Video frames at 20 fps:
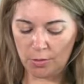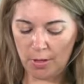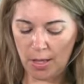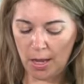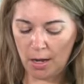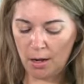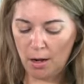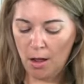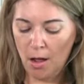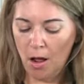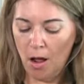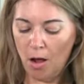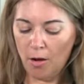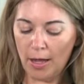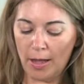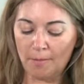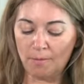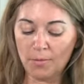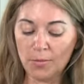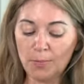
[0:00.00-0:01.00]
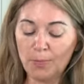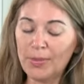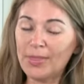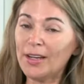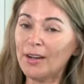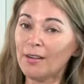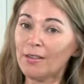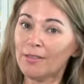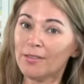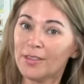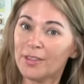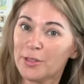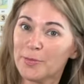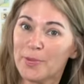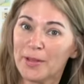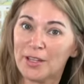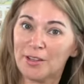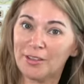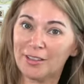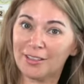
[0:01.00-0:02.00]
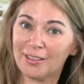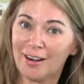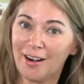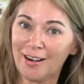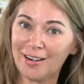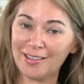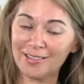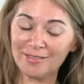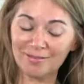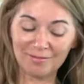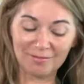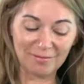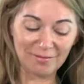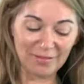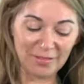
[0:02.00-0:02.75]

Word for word: do that. Okay, but there, there's my cute little card.